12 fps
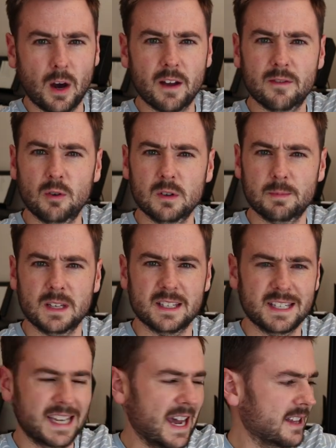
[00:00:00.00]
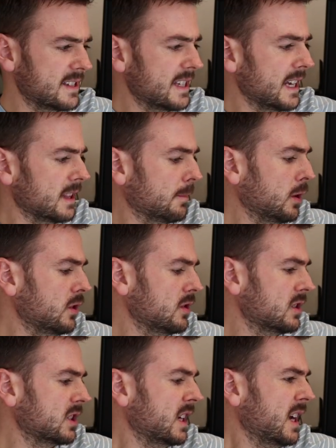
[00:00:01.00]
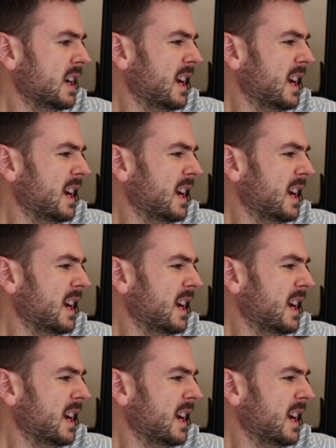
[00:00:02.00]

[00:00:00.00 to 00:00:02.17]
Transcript: but I've always been scared to take the plunge.